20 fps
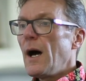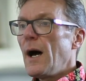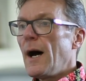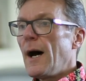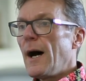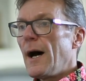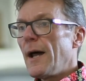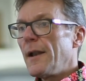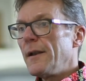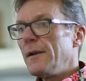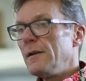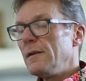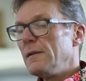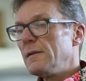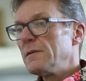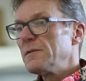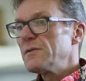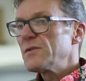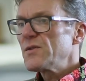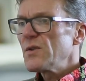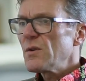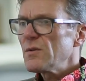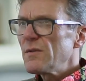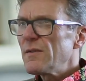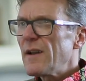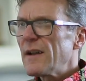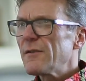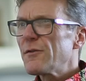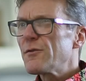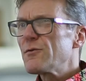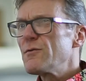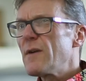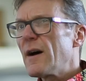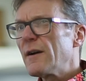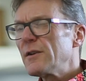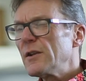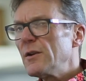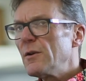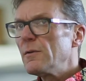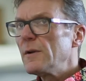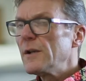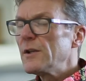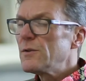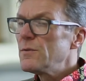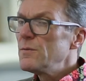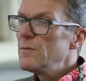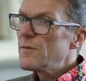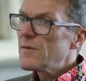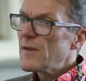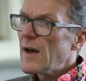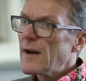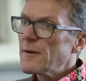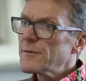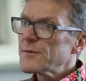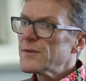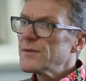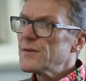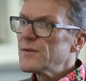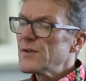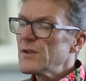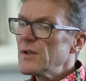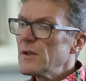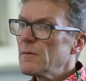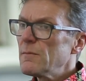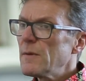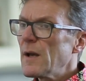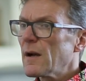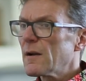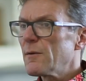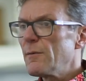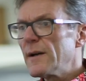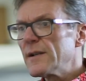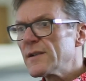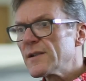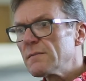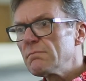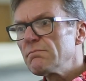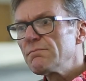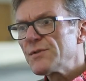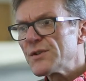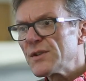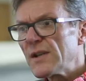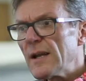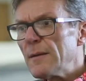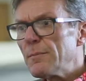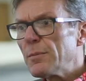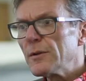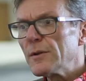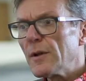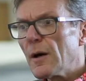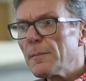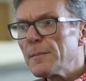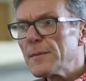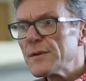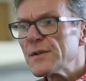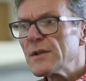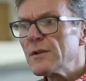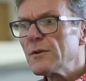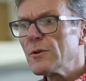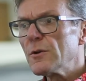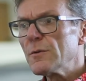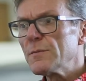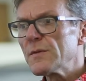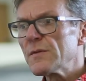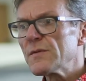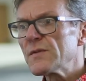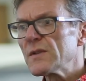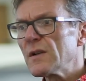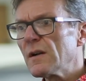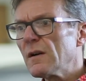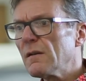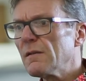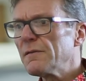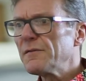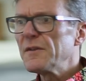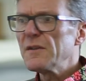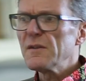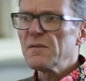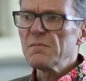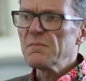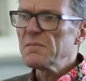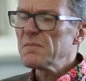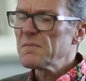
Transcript: and sort of like throughout the early 2000s, you know, we had quite stable numbers in terms of staff, you know,